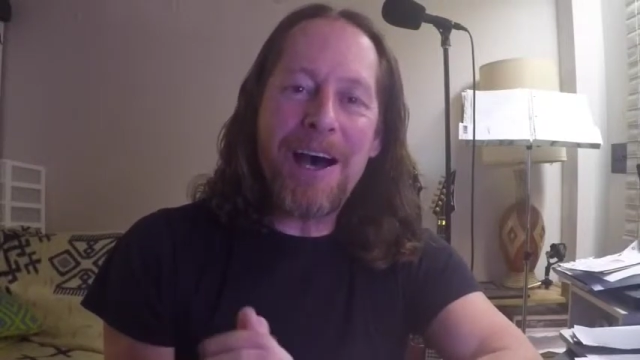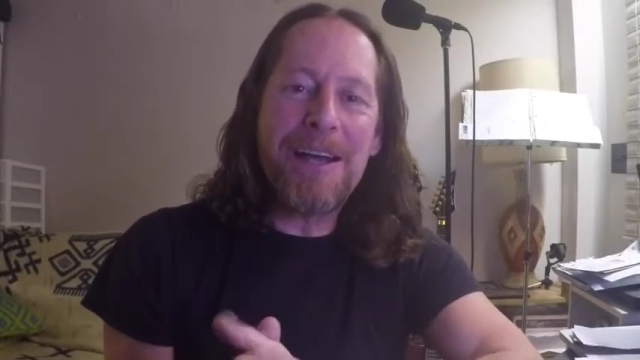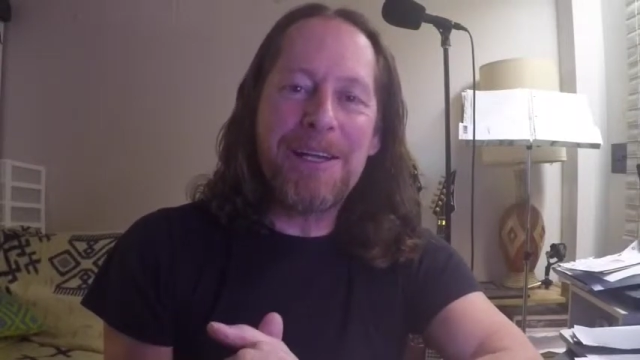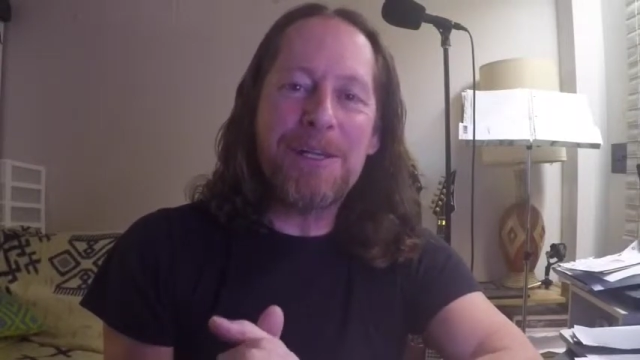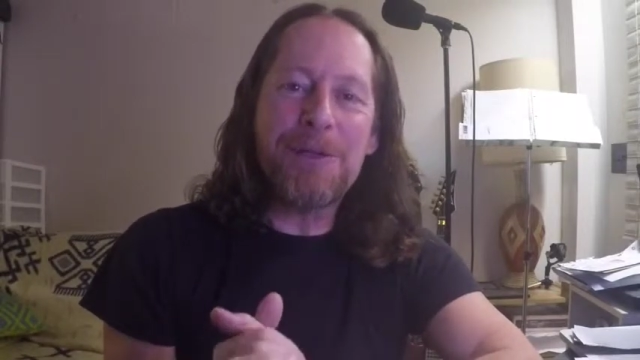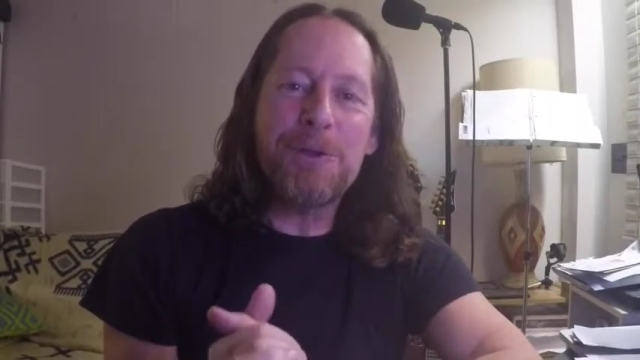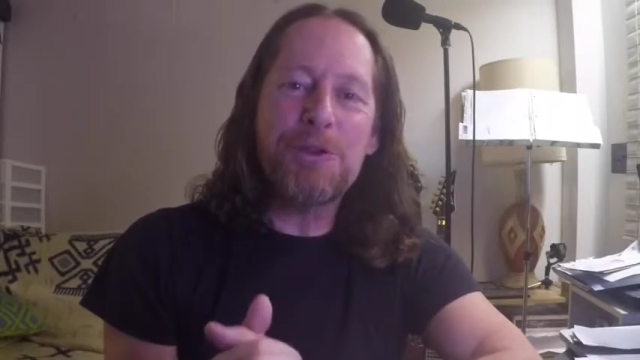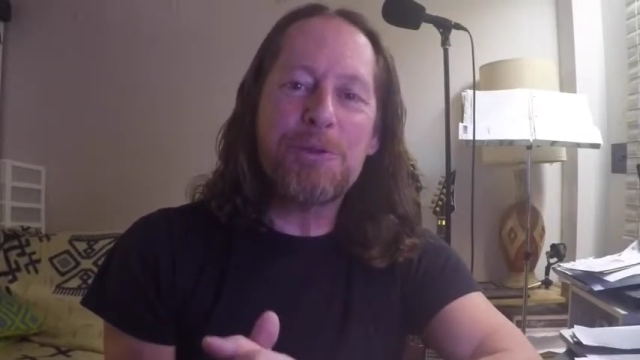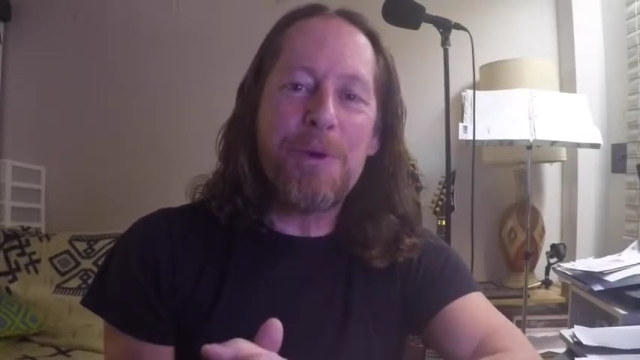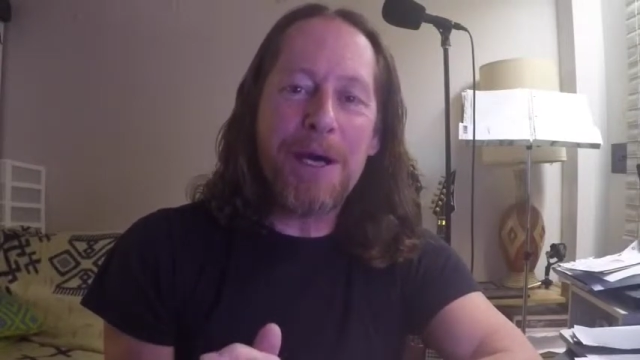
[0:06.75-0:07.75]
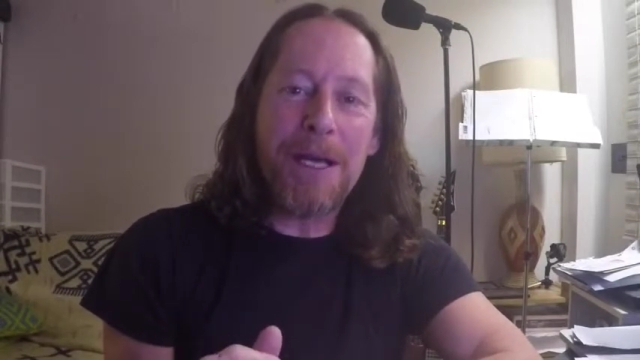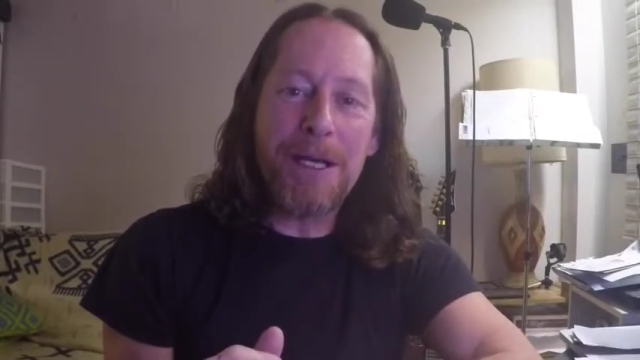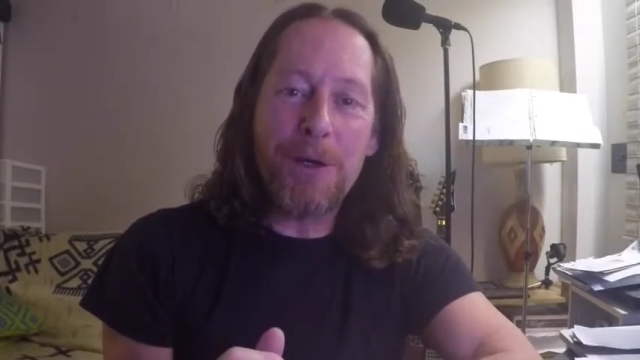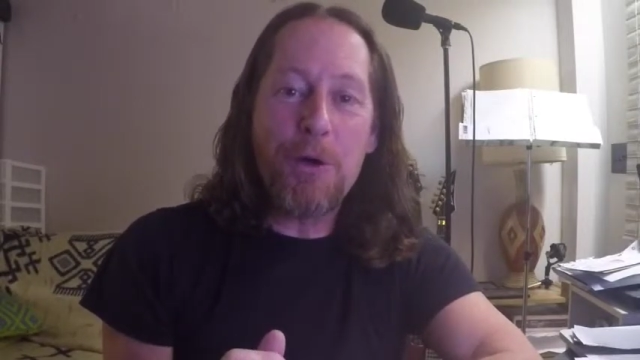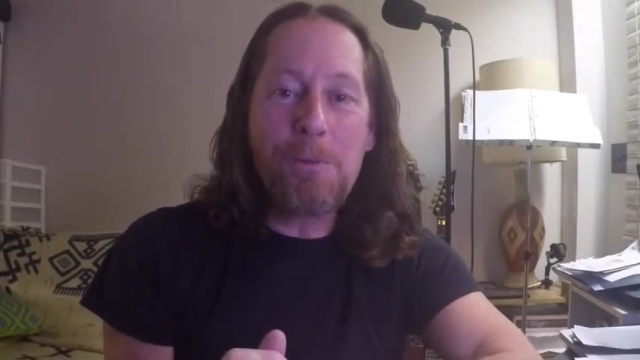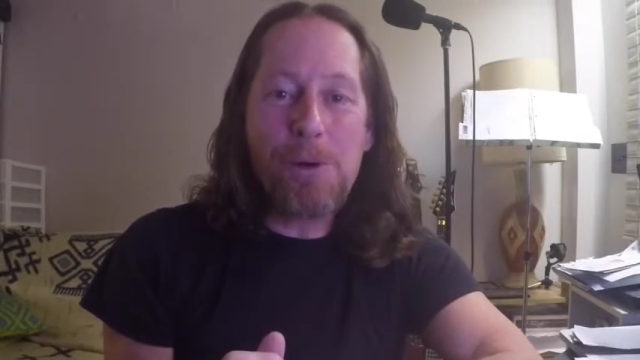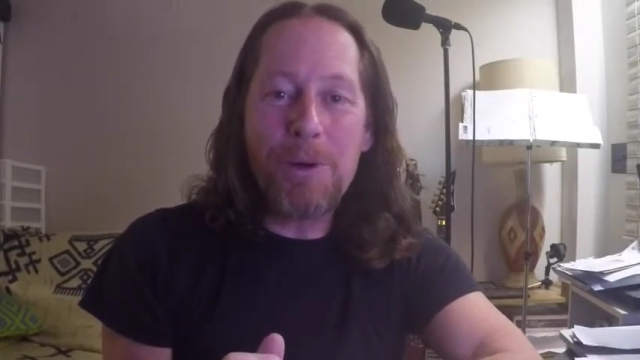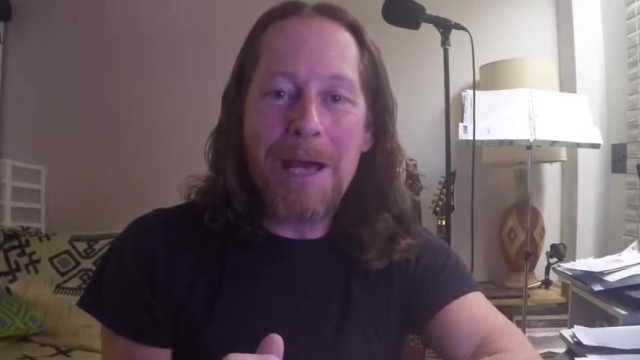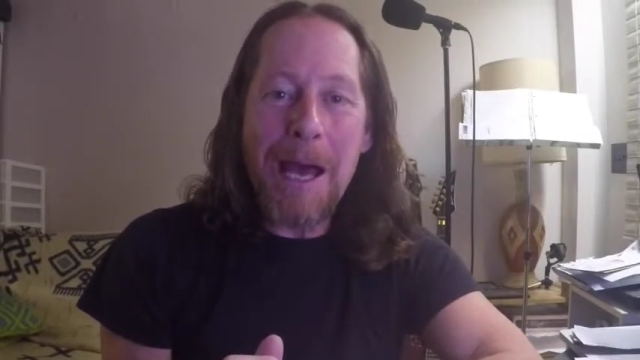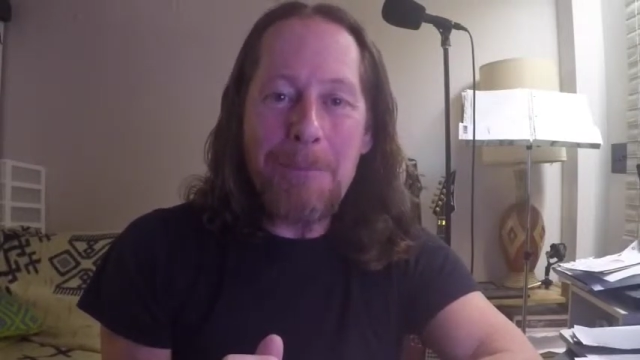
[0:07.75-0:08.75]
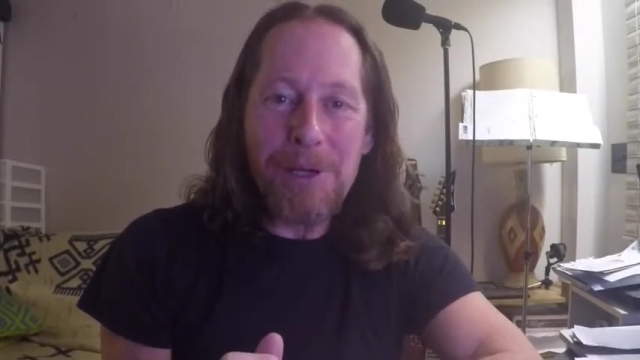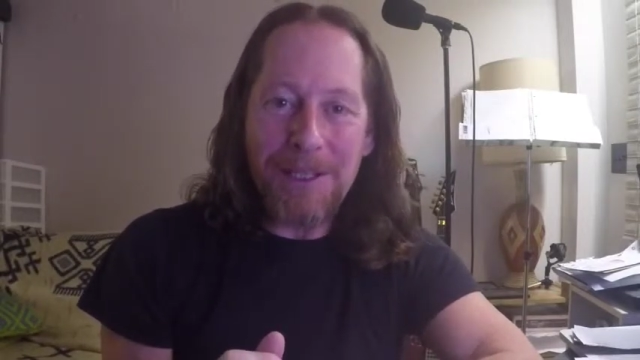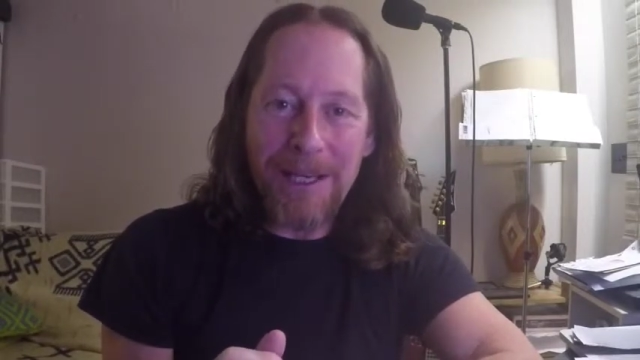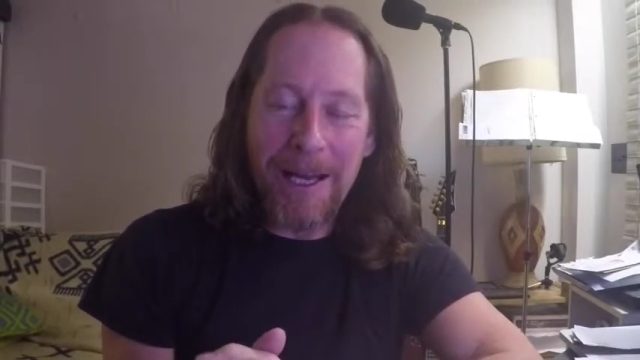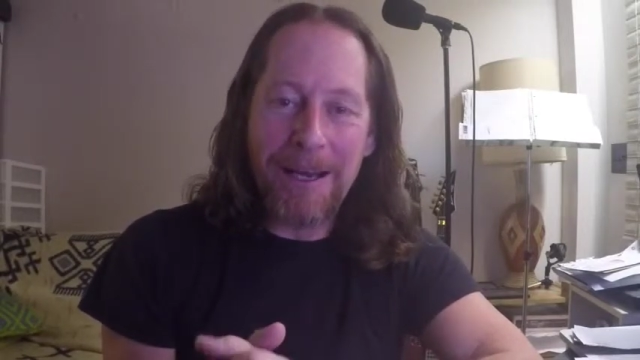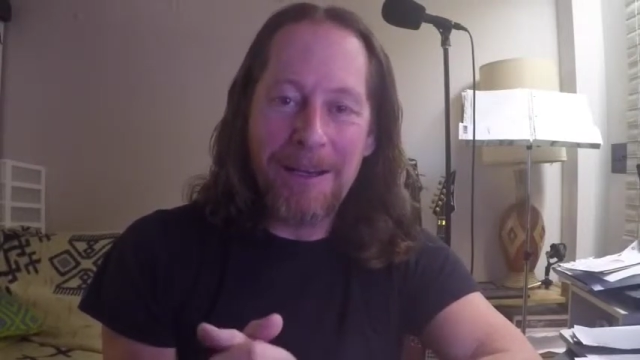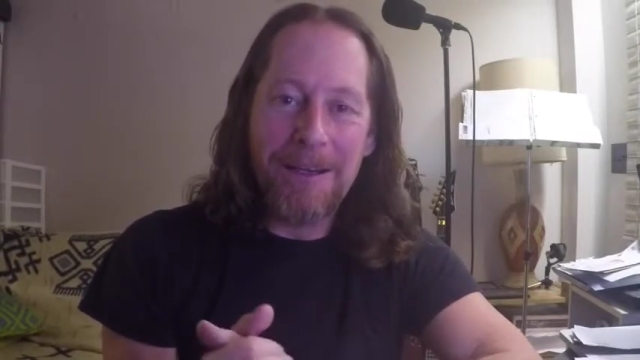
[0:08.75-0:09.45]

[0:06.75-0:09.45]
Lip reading: I didn't lose my GoPro camera today.